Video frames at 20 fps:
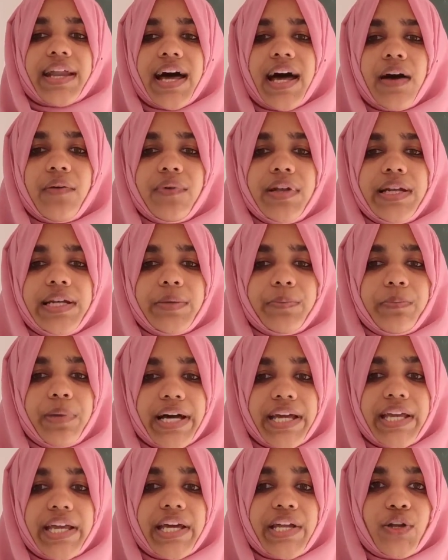travelled
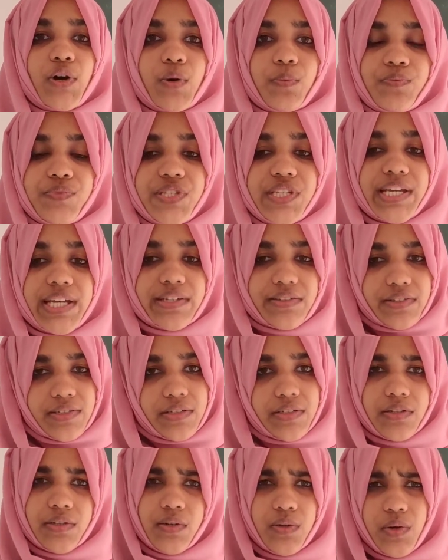by an
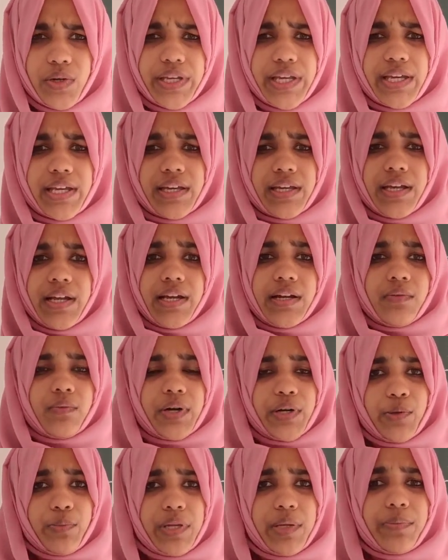object. Okay,
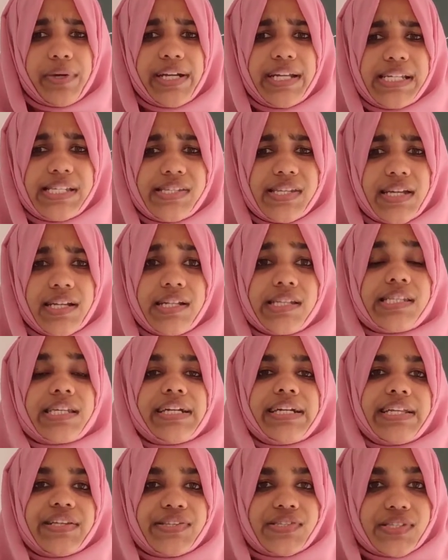what do you mean by distance?
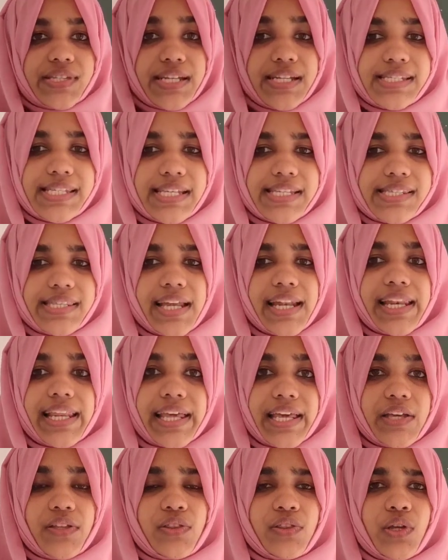Distance is the
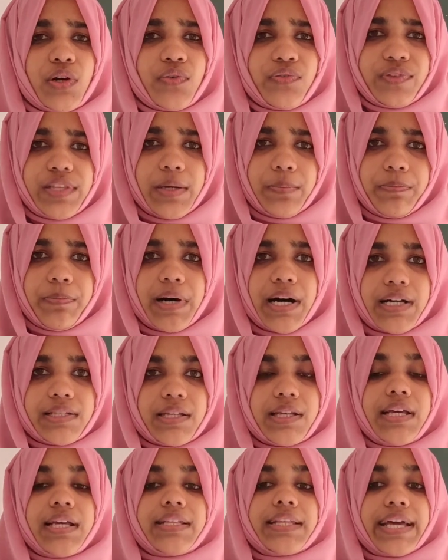length of the
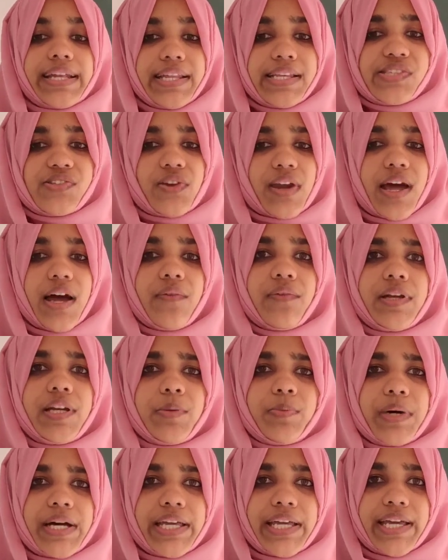path that is
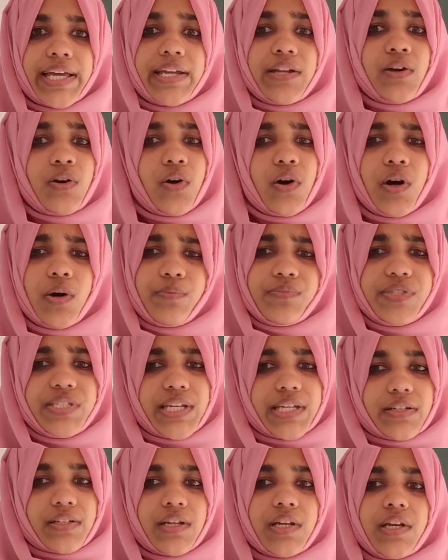travelled by an
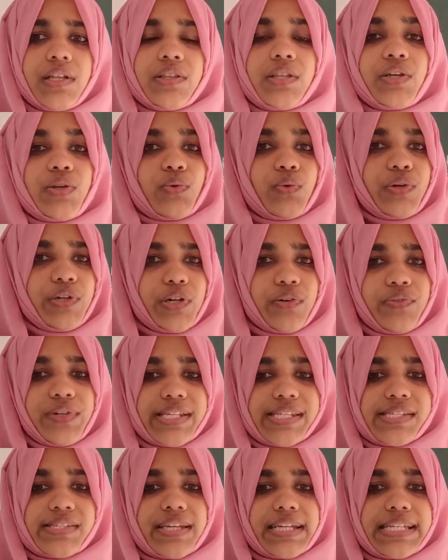object. The unit of
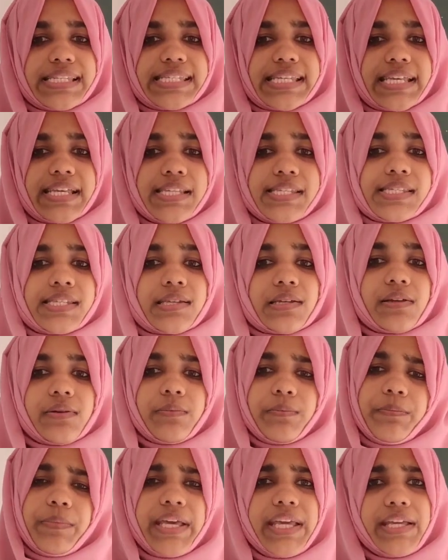distance is
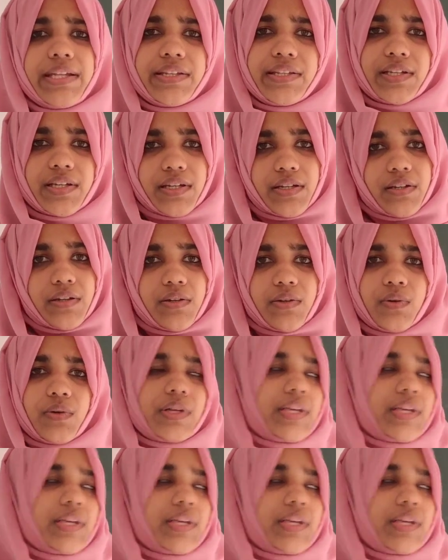meter.